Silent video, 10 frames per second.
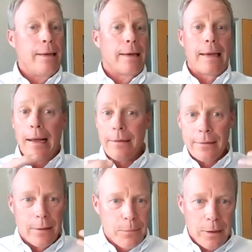hey, you got
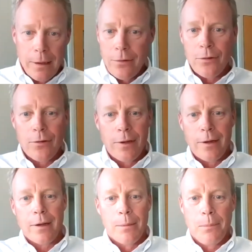something interesting
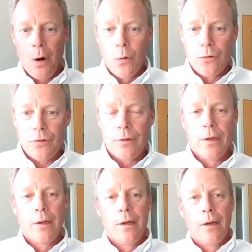I can post?
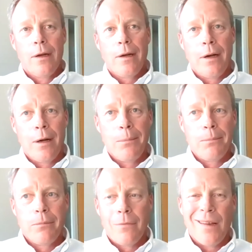
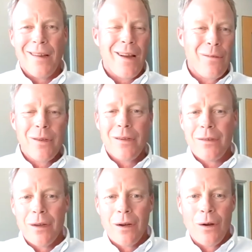No, I really
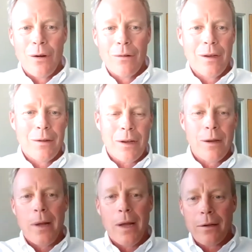don't.
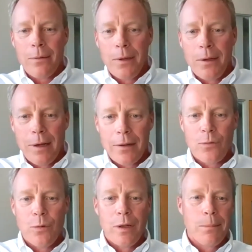Come back to me
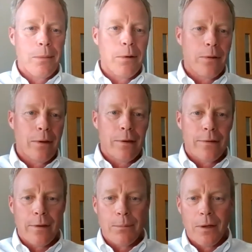next week. Maybe I'll think
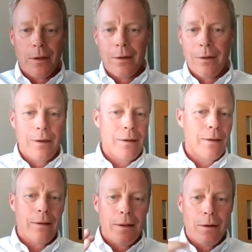of something, and
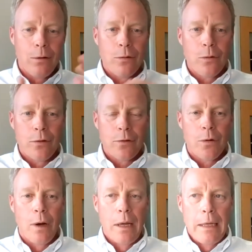they don't do it.
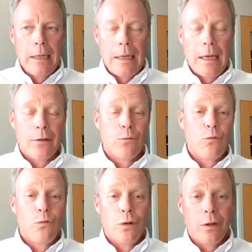So it's
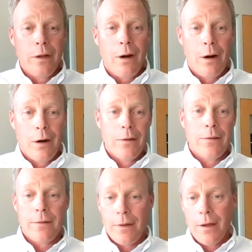really hard to
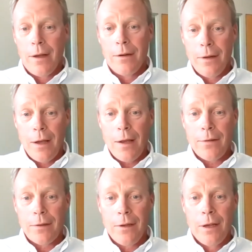stay on
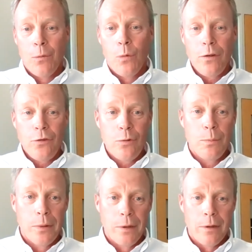task. And once you
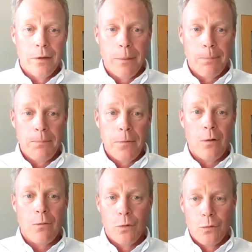build up
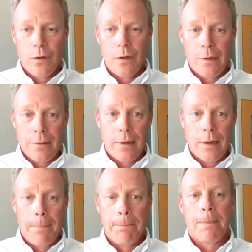that routine to
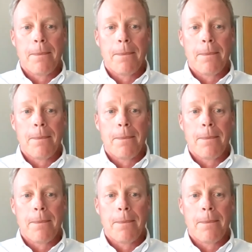say,